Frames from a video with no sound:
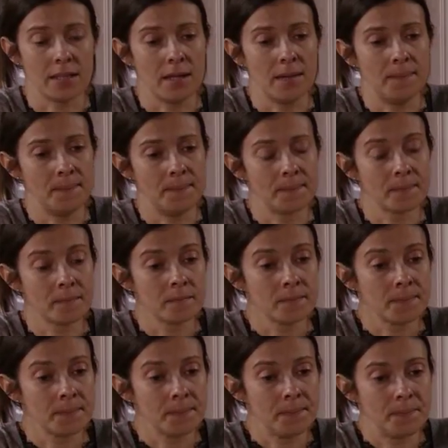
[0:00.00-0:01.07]
um,
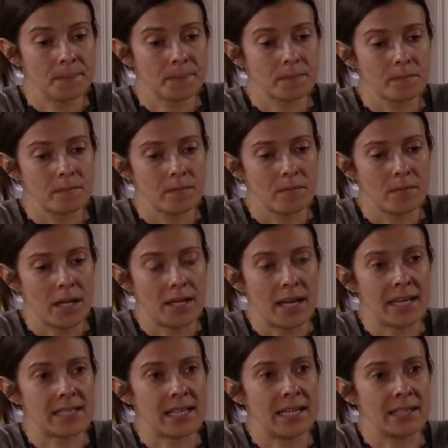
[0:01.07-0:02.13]
a
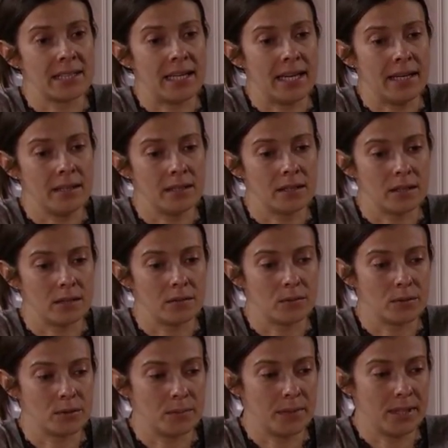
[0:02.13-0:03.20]
nice hanky that
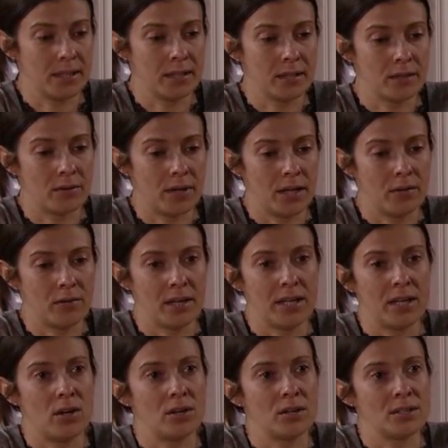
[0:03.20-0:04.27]
was me great
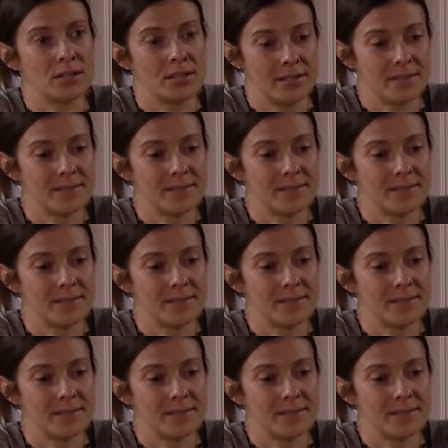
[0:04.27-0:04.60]
Granny Connors.